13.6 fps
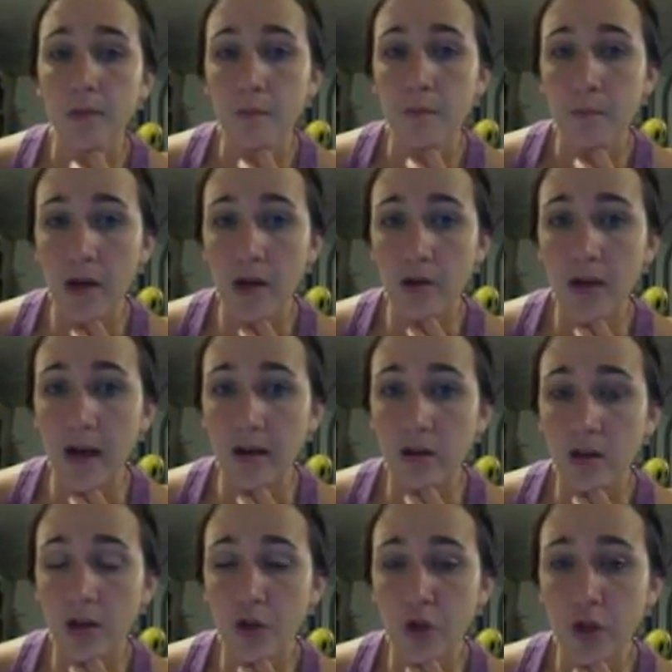Better data
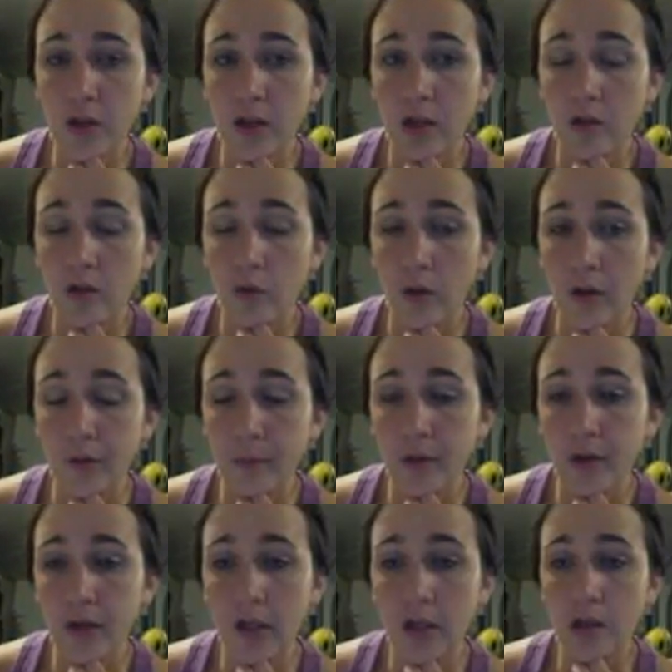collection is needed throughout the
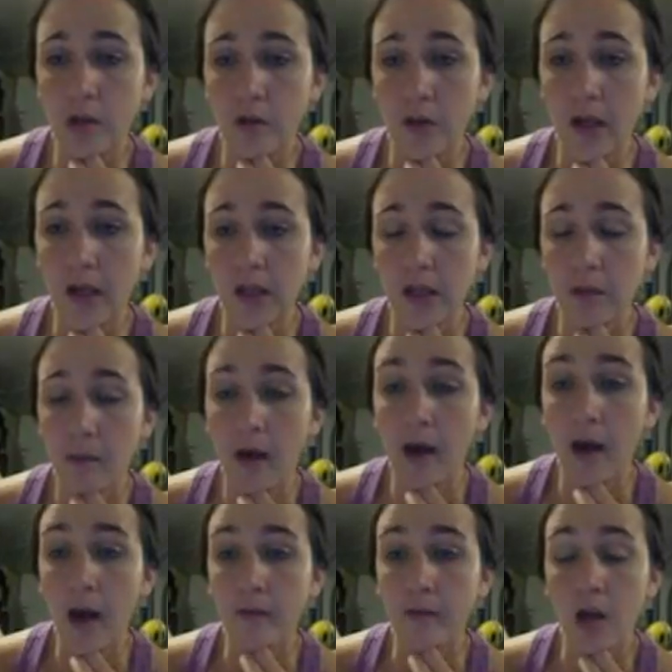building, and so that's my
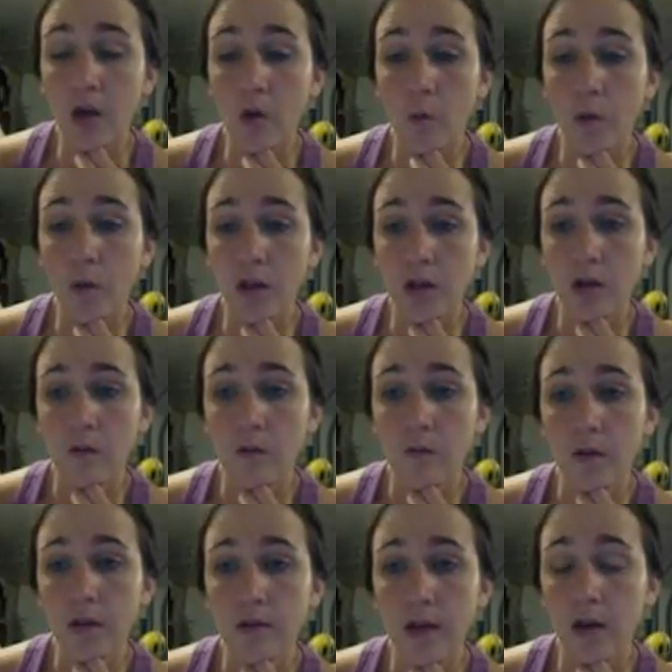having a
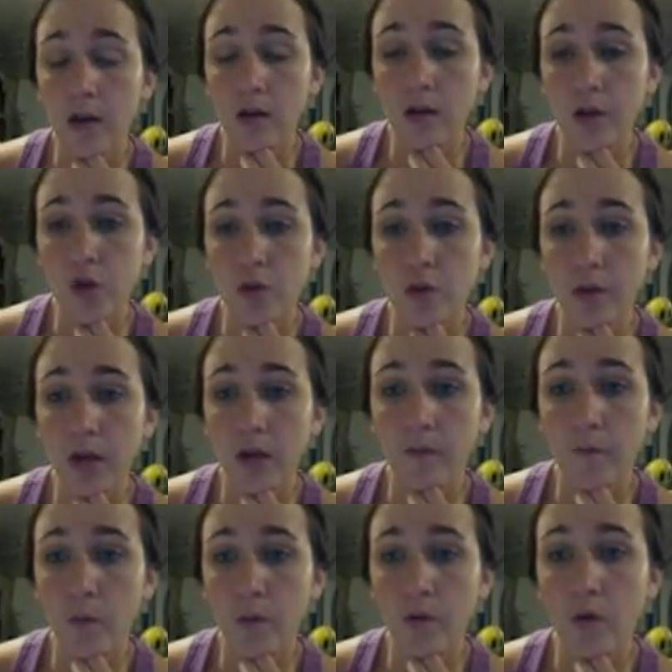cohesive data collection plan
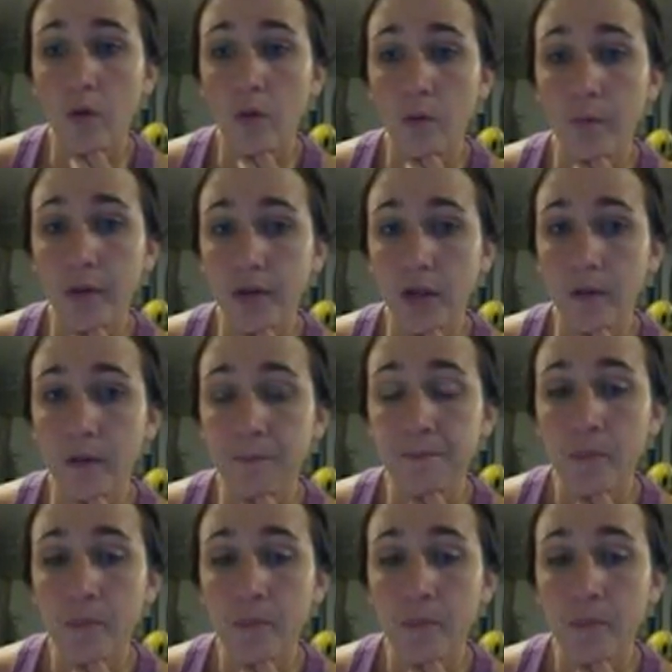for the whole building.